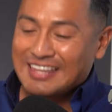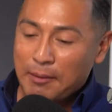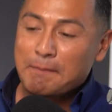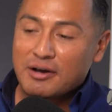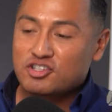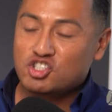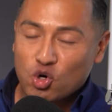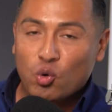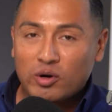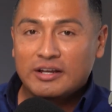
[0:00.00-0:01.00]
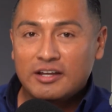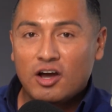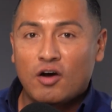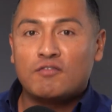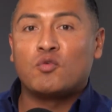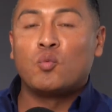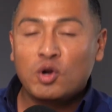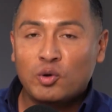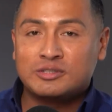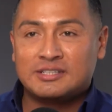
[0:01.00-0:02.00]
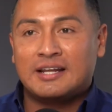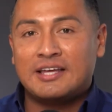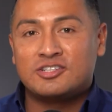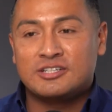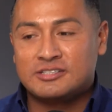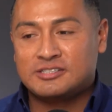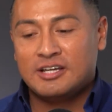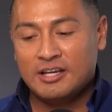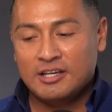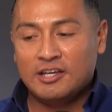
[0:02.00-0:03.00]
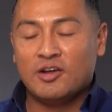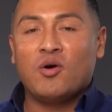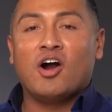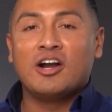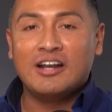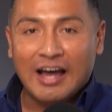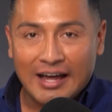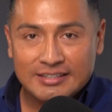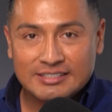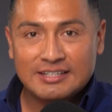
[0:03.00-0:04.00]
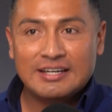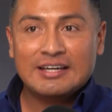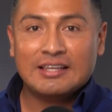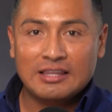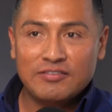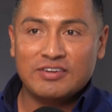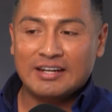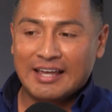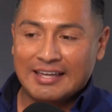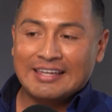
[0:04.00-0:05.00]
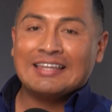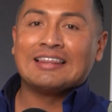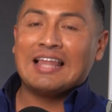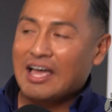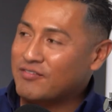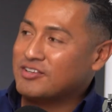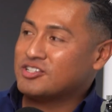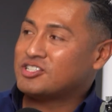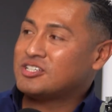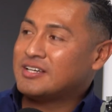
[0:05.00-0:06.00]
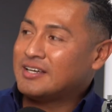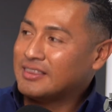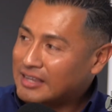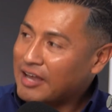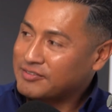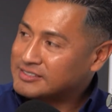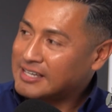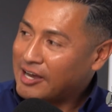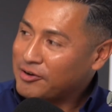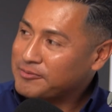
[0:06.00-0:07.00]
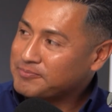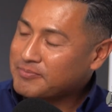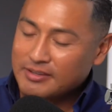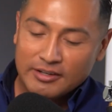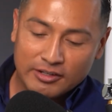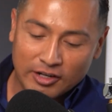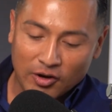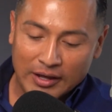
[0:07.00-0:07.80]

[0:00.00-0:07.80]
the majority of real estate agents, you know, are not living a lavish lifestyle, you know.